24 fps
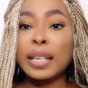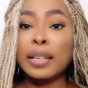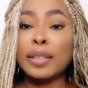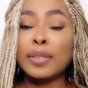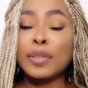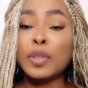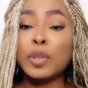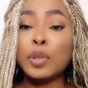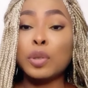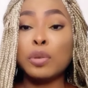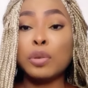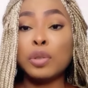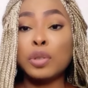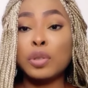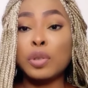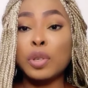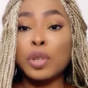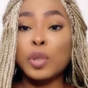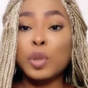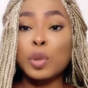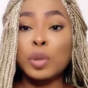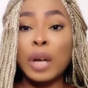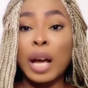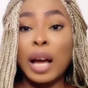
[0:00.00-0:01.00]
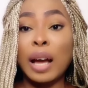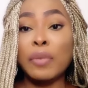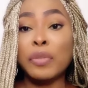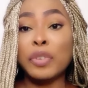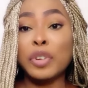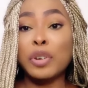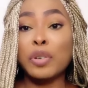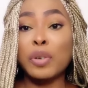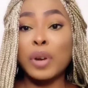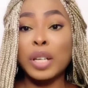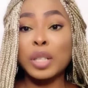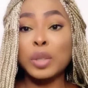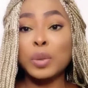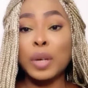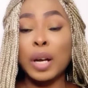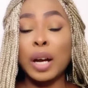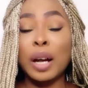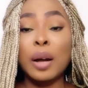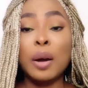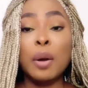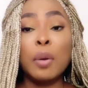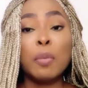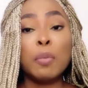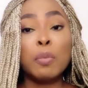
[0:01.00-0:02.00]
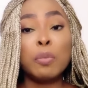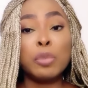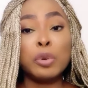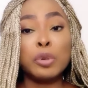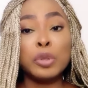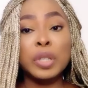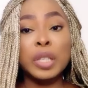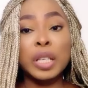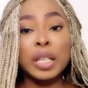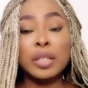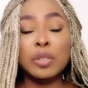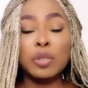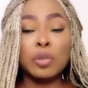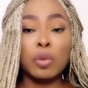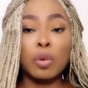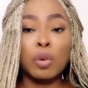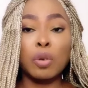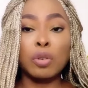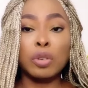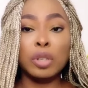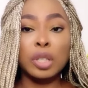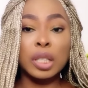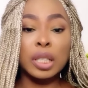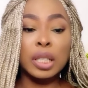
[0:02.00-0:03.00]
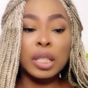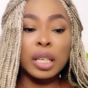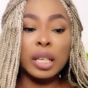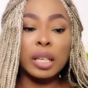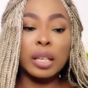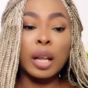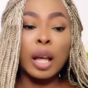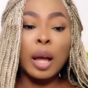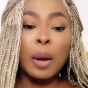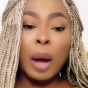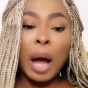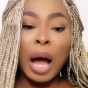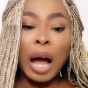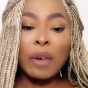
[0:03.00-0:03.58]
and so it's going to have a gradual process on the skin.